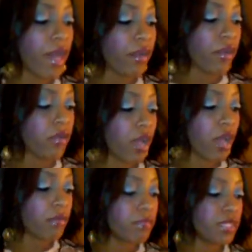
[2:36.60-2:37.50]
pattern,
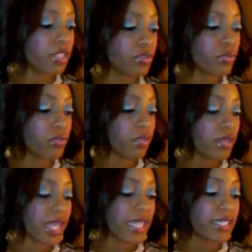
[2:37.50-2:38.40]
see-through
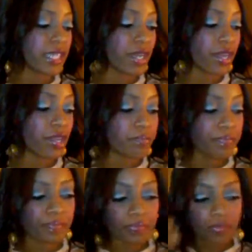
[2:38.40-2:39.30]
lace here